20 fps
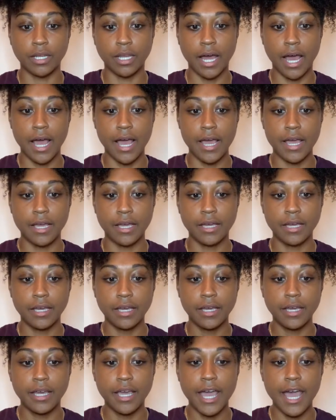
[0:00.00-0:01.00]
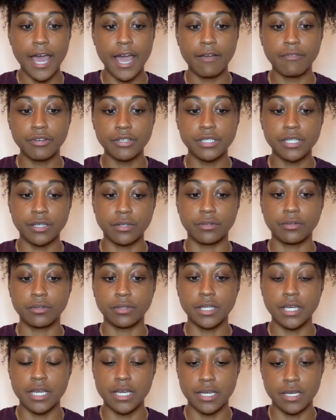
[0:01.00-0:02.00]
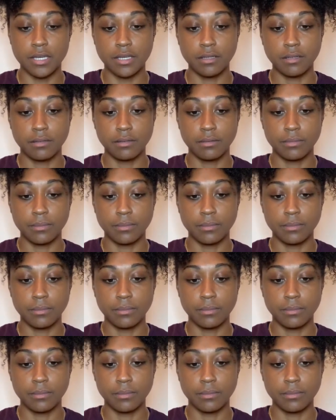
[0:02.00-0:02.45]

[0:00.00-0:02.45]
like every single thing,